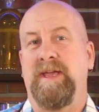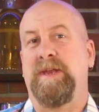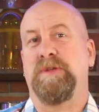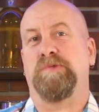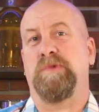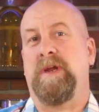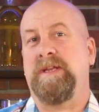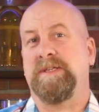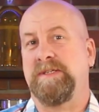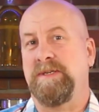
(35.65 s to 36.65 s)
It is
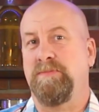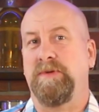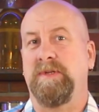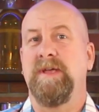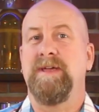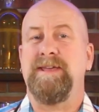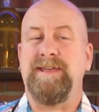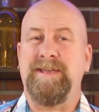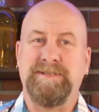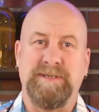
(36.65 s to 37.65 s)
really simple,
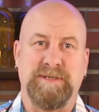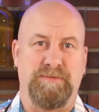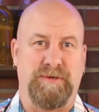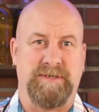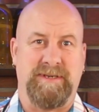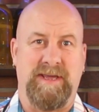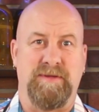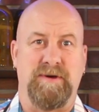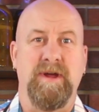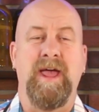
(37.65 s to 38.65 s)
easy to put
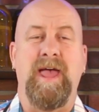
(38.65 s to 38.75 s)
together,